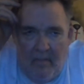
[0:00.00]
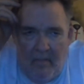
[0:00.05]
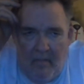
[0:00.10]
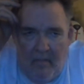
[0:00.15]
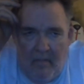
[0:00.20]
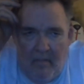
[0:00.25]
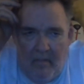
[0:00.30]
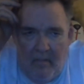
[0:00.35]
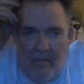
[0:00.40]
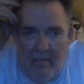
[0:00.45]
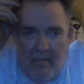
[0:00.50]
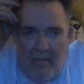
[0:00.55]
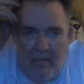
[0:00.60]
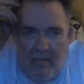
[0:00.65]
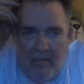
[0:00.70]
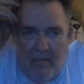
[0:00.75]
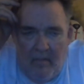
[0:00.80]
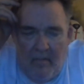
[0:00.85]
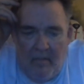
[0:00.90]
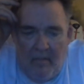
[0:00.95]

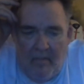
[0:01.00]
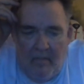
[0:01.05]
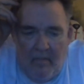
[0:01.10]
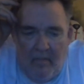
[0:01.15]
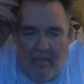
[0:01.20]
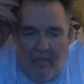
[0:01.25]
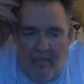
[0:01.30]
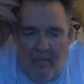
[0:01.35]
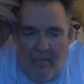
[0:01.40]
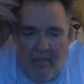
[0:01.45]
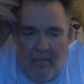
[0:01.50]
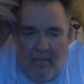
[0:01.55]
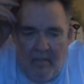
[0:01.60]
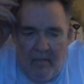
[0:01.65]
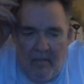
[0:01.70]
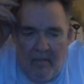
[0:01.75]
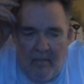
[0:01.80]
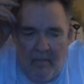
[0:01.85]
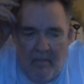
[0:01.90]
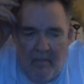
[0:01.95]

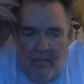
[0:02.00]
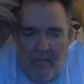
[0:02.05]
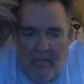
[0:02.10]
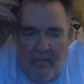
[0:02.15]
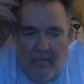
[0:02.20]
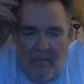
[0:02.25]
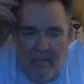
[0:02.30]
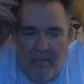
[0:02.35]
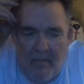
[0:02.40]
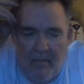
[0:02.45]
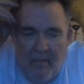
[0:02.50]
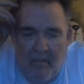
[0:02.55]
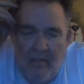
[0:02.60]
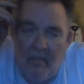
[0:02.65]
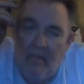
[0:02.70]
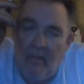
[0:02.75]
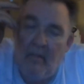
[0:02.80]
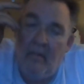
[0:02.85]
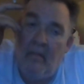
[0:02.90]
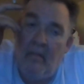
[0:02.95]

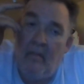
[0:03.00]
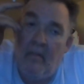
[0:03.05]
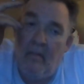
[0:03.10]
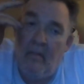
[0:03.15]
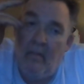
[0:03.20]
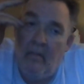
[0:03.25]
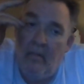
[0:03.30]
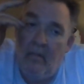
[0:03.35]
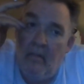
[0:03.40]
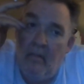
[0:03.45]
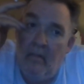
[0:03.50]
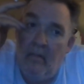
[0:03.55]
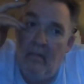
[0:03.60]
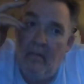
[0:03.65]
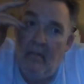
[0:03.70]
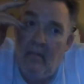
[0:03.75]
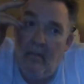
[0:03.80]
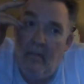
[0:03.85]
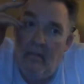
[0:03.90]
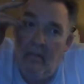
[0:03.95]

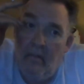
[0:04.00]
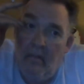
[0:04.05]
The person shown says nothing.